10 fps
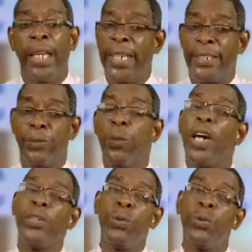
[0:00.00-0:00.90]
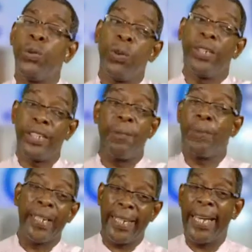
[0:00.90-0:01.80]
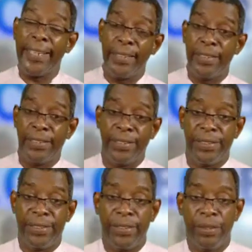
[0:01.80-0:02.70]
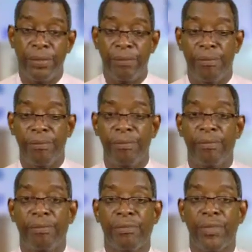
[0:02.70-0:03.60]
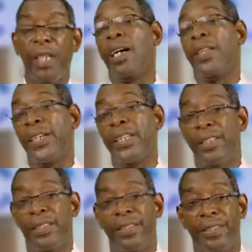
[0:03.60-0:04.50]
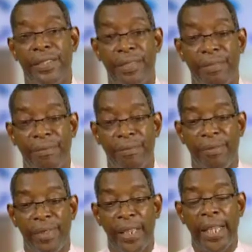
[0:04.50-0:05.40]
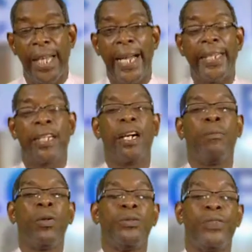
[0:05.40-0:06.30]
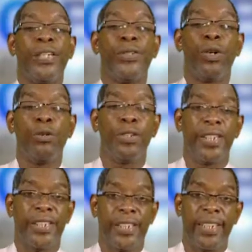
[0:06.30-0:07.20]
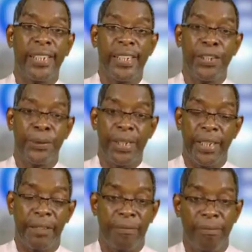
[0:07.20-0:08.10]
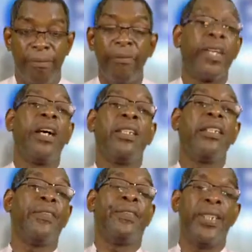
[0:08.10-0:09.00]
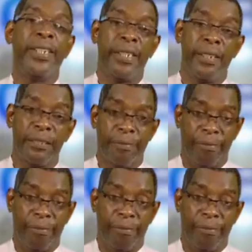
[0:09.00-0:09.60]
is one who goes up against others and come out victorious continually. Undefeated.